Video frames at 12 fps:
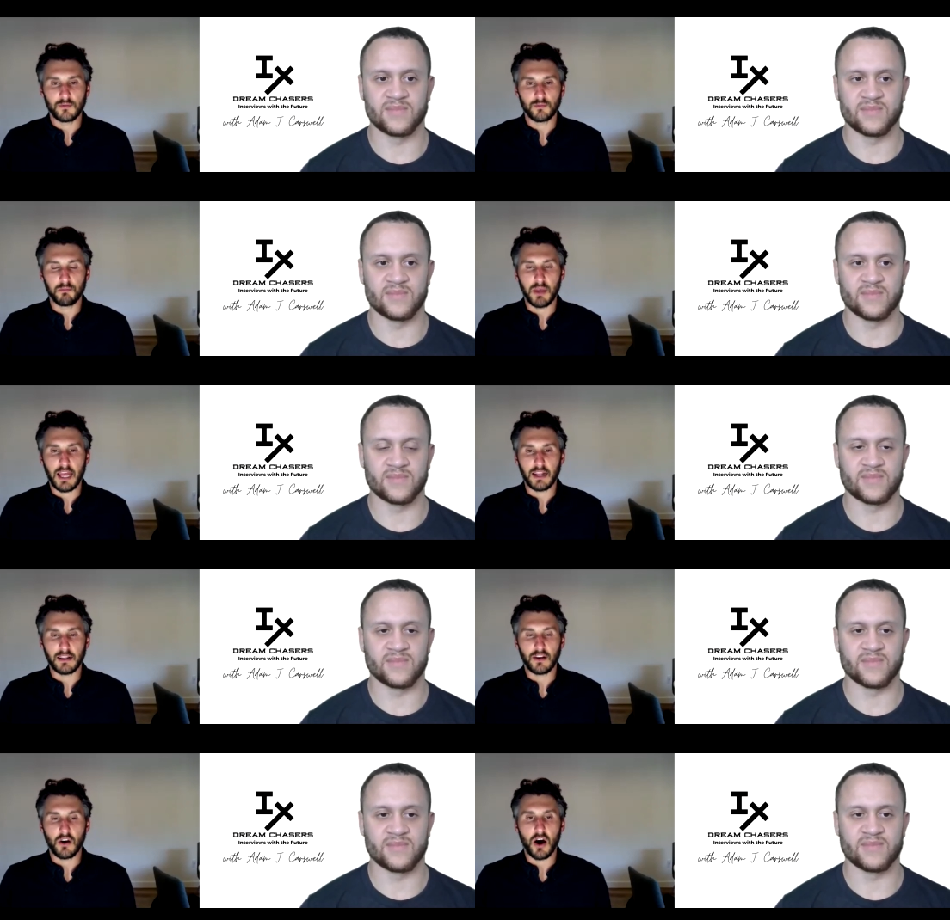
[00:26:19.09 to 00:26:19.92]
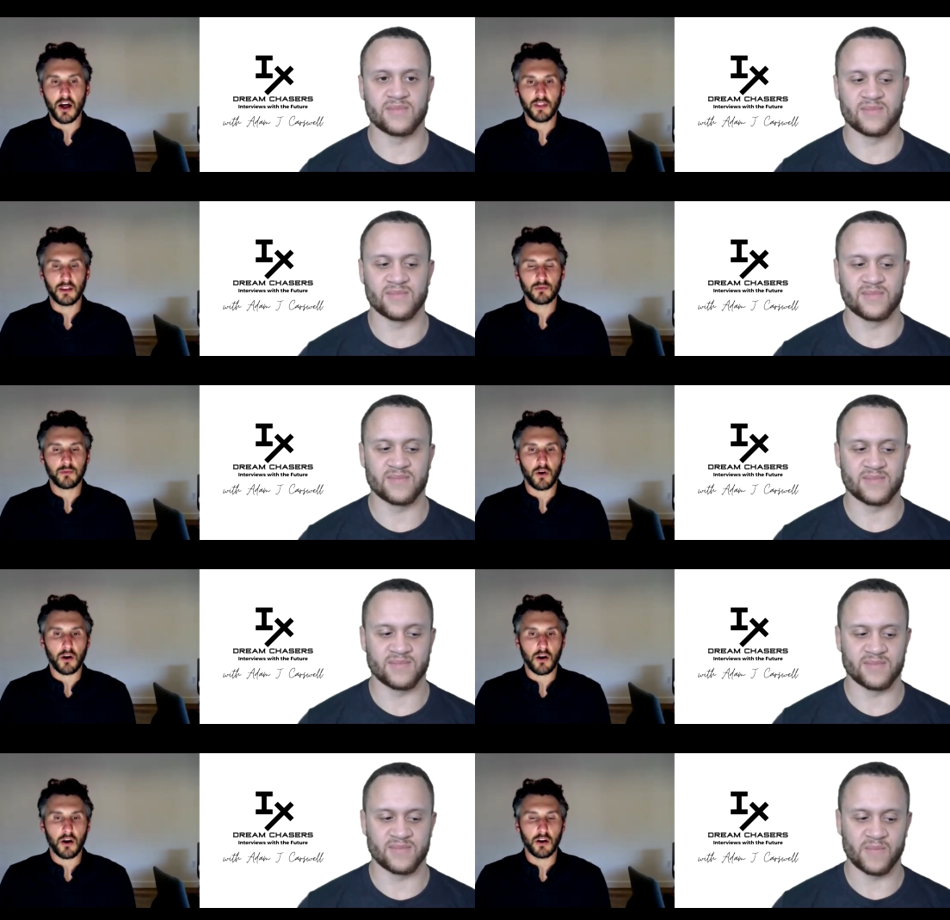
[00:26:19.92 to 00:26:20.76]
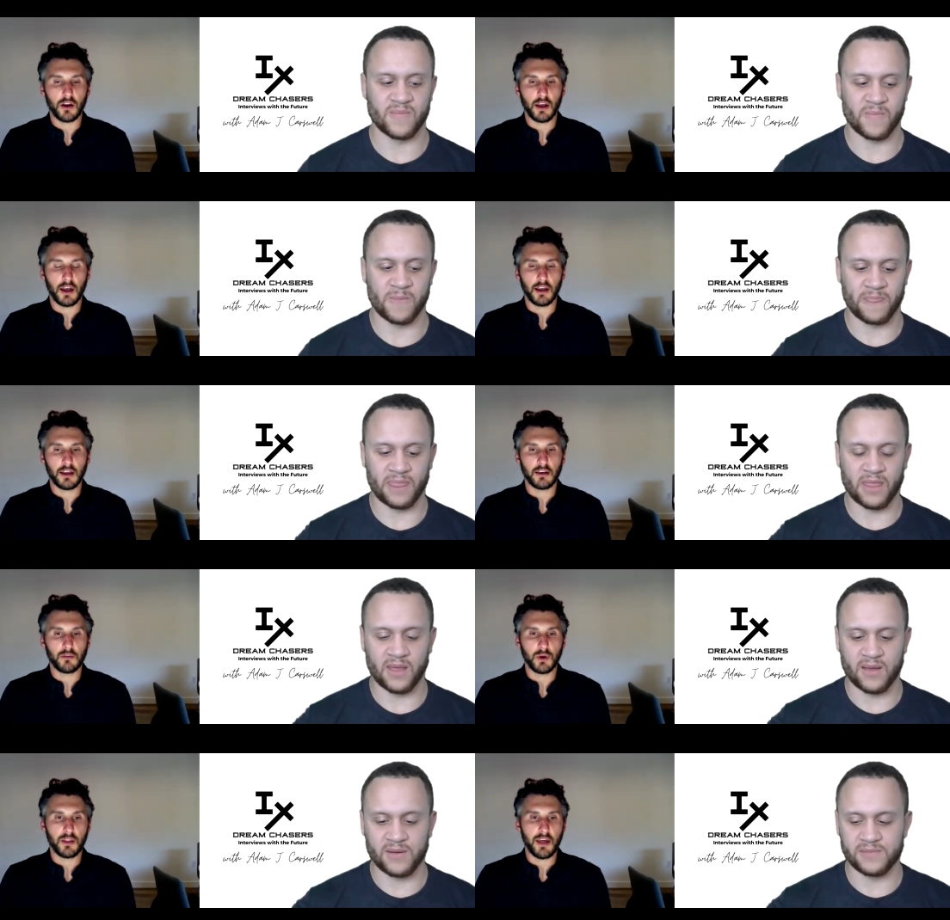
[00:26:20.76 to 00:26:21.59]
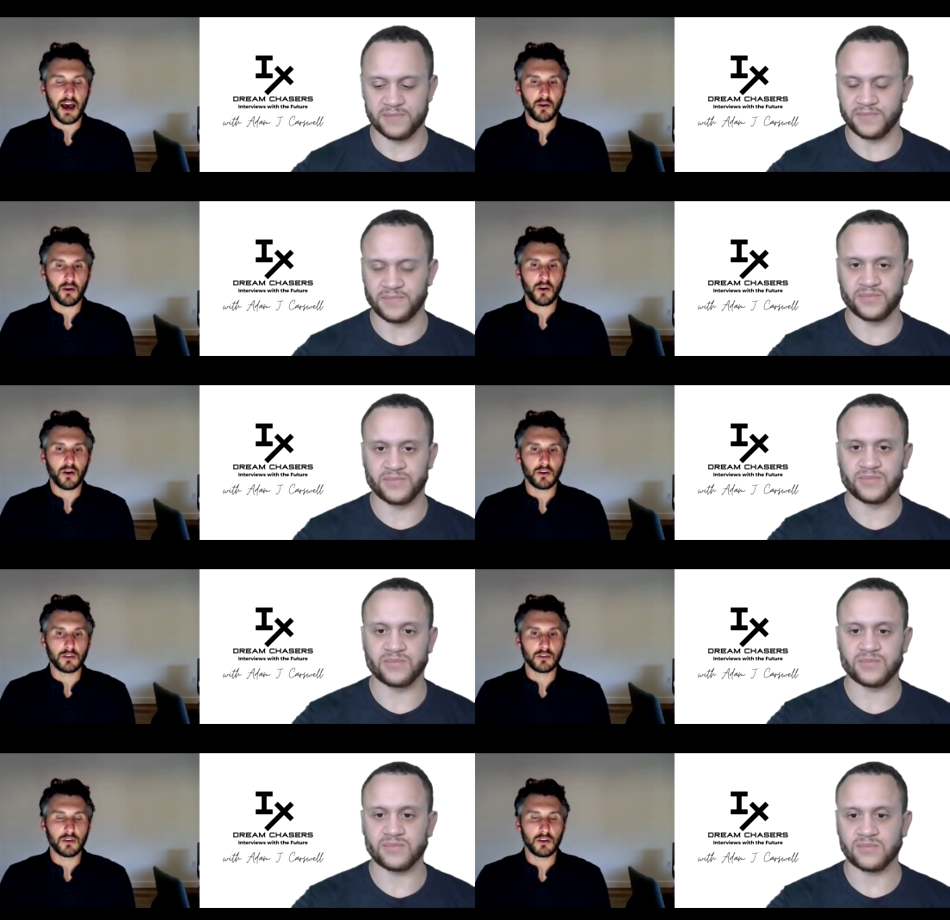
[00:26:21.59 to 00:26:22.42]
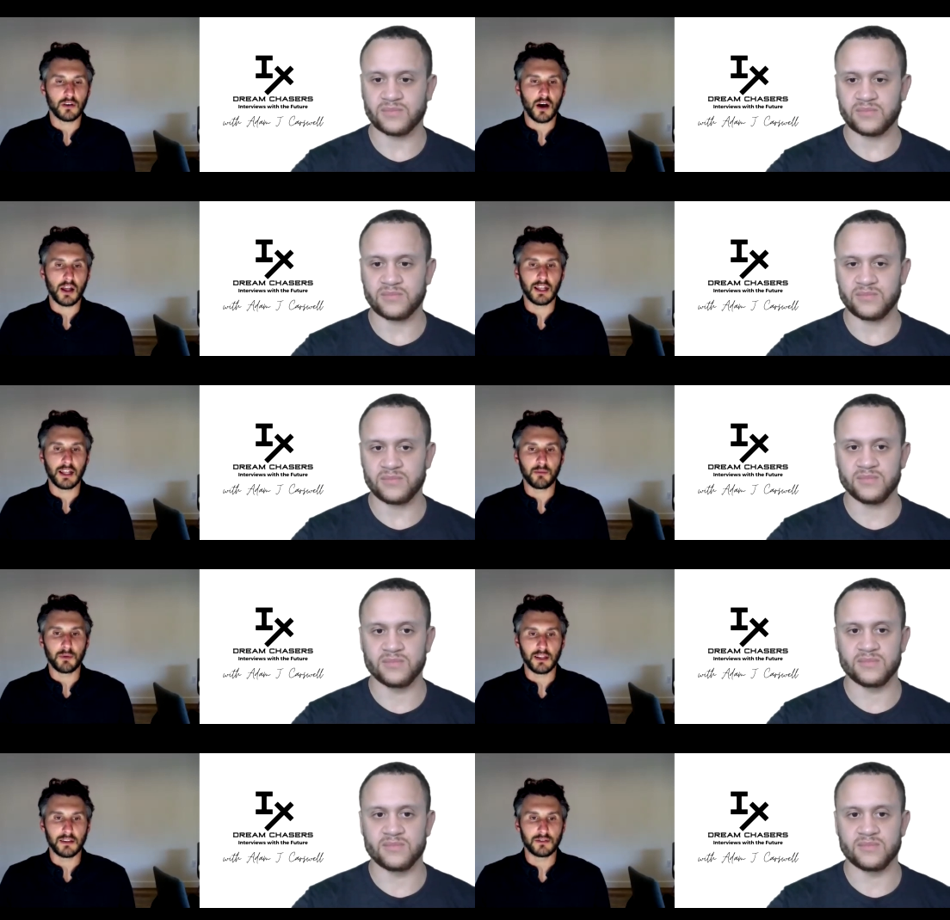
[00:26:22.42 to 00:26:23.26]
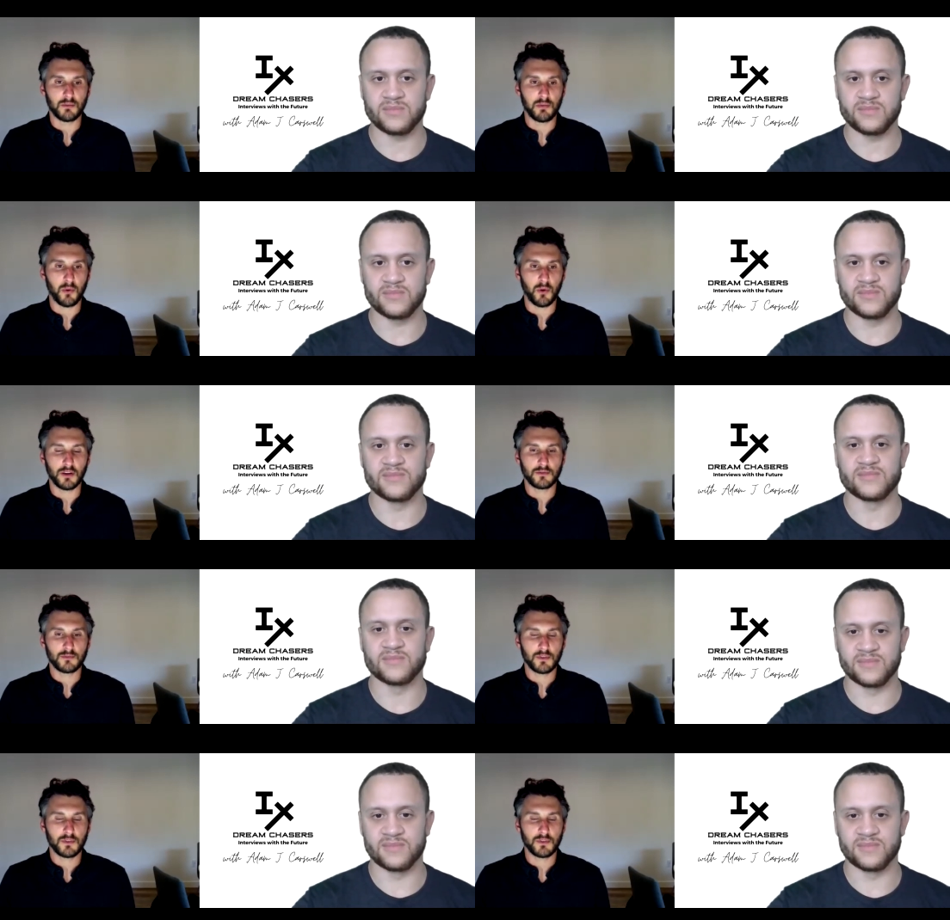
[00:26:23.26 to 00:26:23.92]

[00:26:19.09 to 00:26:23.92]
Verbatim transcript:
Speaker 1: been, gone this far uh, without her unlimited support.